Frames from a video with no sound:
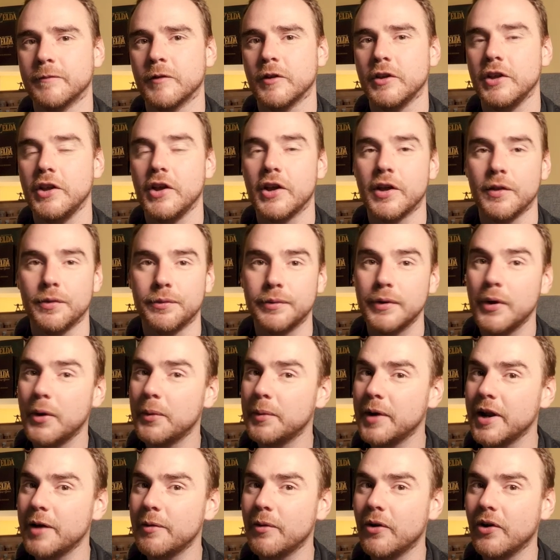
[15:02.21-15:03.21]
You can throw a
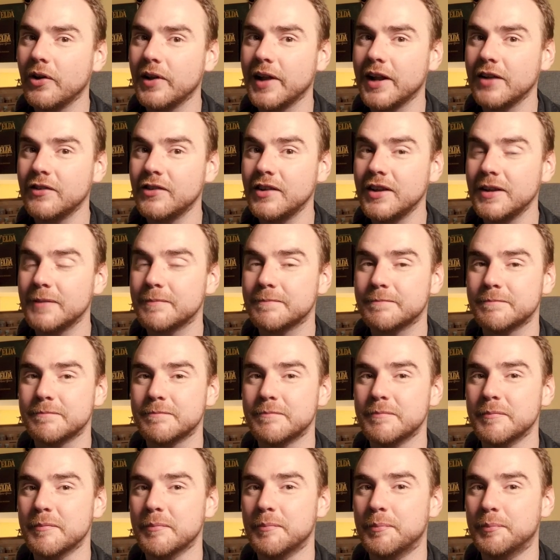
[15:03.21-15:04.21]
reroll at it,
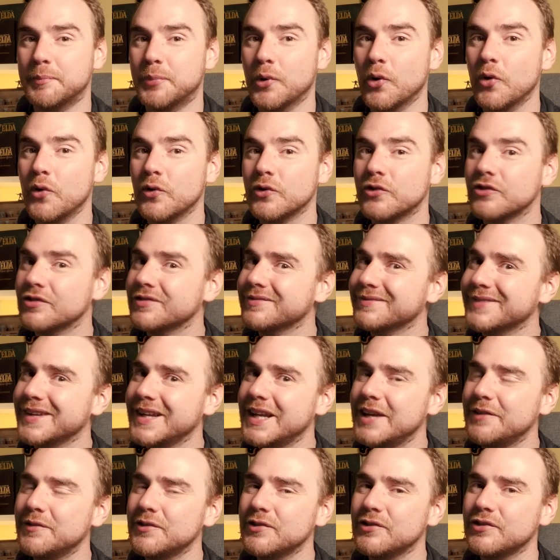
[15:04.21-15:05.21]
but
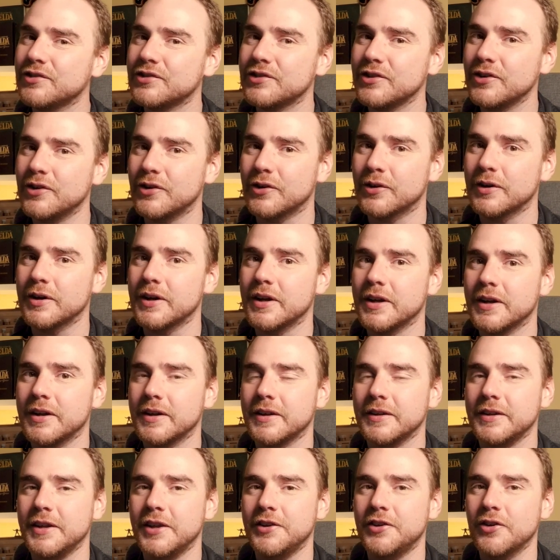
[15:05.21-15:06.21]
even so,
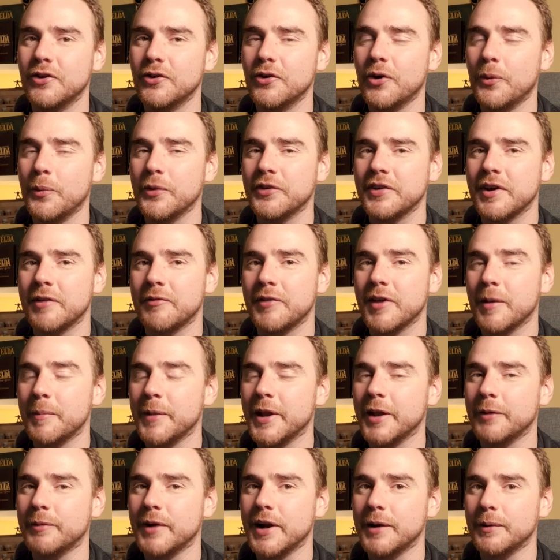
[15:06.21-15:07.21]
you don't always have that
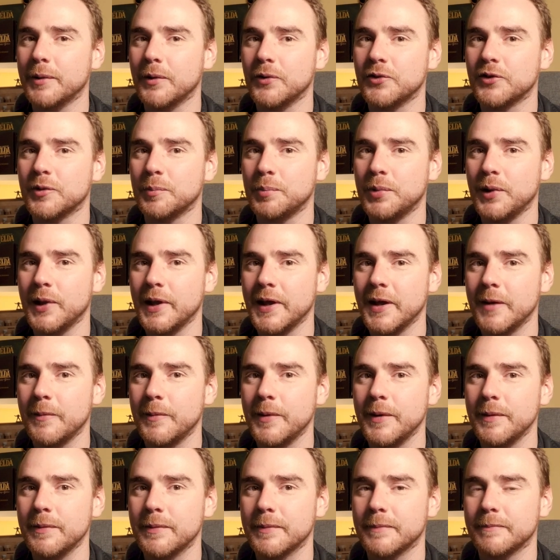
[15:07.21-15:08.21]
many rerolls to play
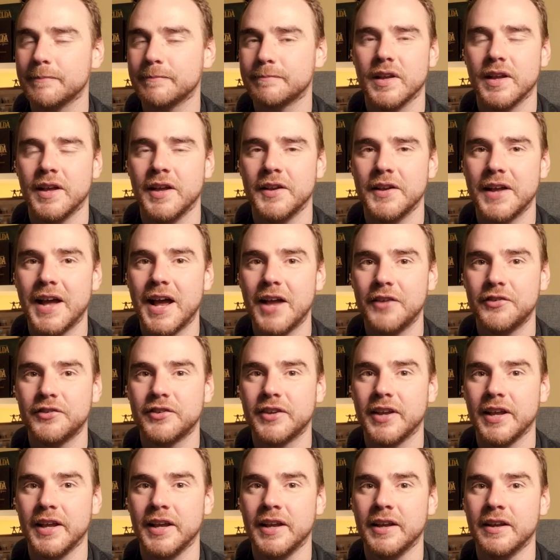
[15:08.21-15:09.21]
with, and
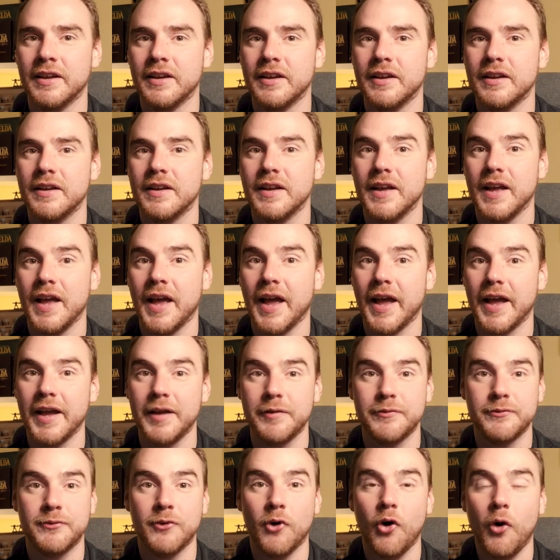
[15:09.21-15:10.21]
asking a
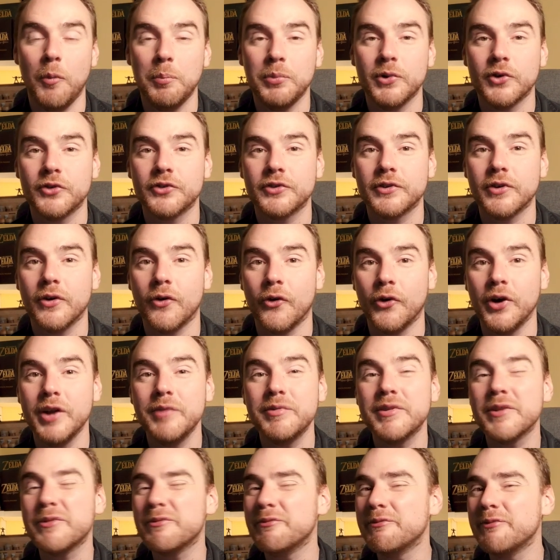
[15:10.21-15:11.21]
4+ or
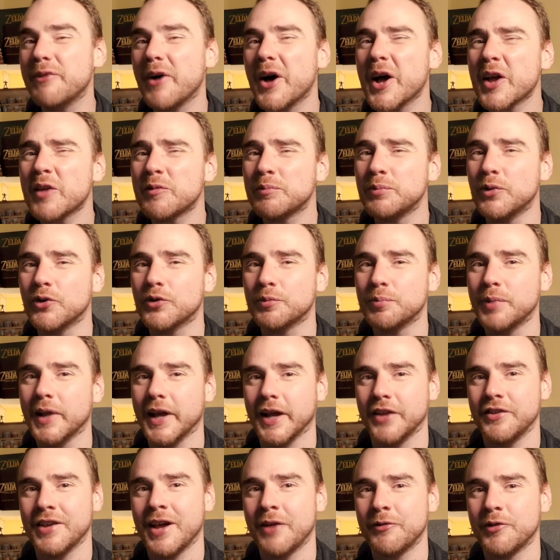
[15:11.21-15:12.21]
even a 5+
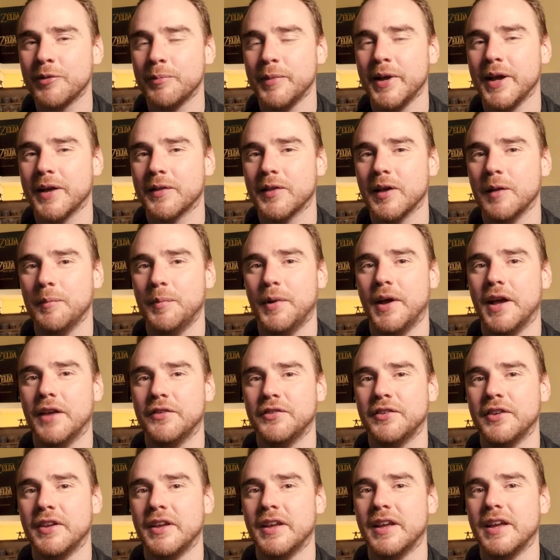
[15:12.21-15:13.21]
player to have to make that
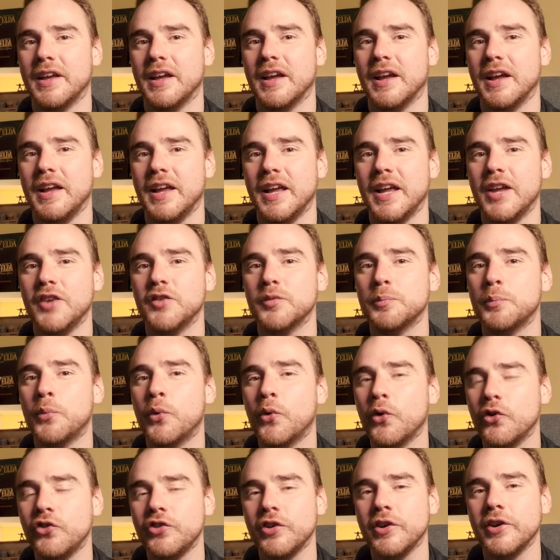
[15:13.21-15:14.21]
pass is
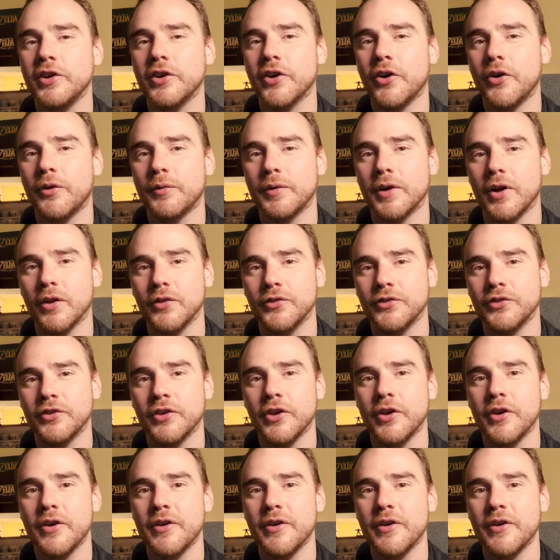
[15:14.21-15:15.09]
pushing your odds